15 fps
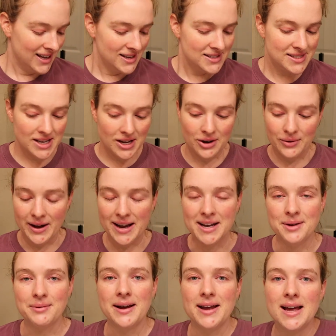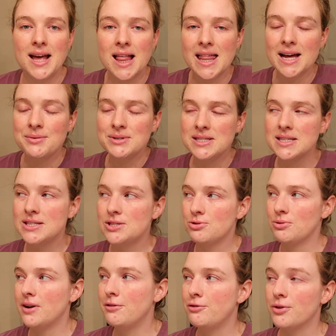So anyway, that was the
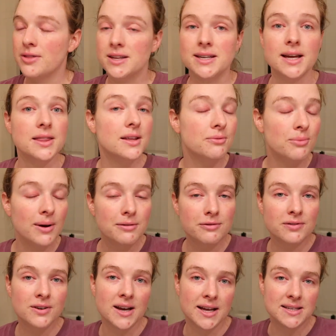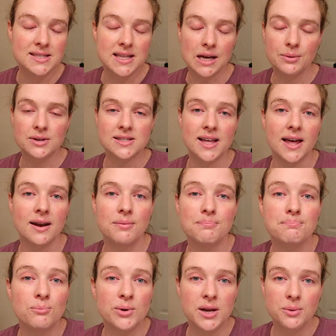story for the day. The one nice thing was that
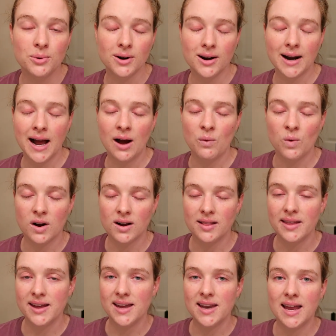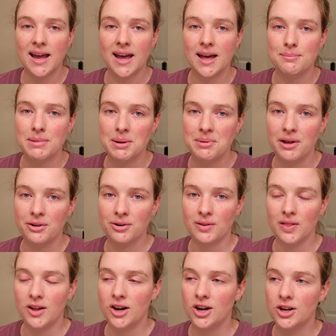we were at work late, and my
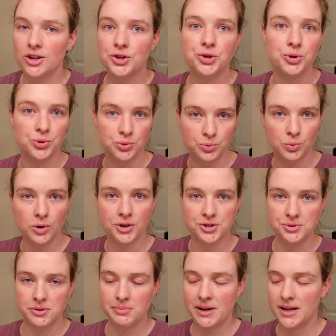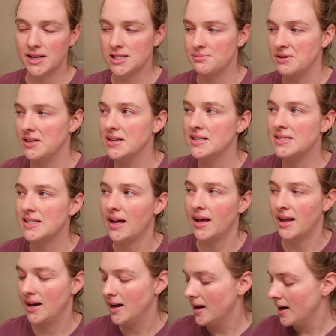mother-in-law, who works with my husband,
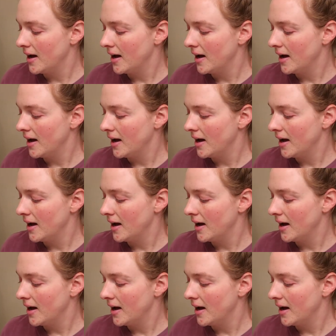said,